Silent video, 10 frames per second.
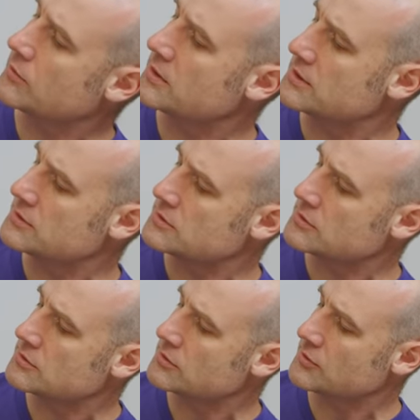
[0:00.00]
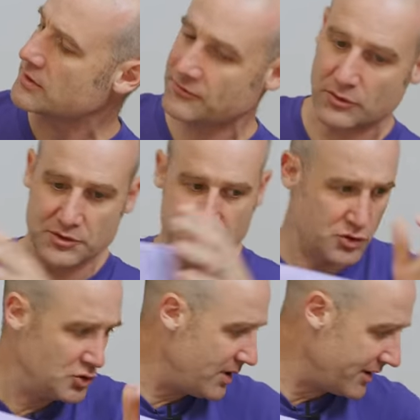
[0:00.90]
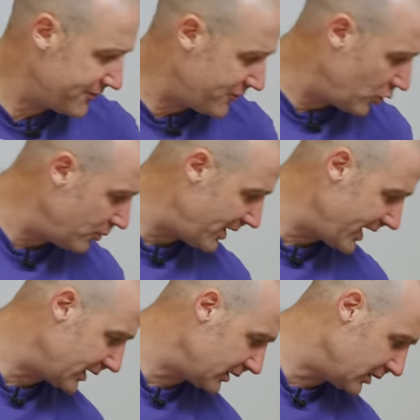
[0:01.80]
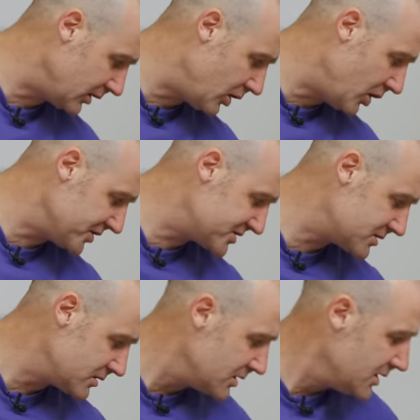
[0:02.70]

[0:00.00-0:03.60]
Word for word: one, two, three, four, two by four by a lot.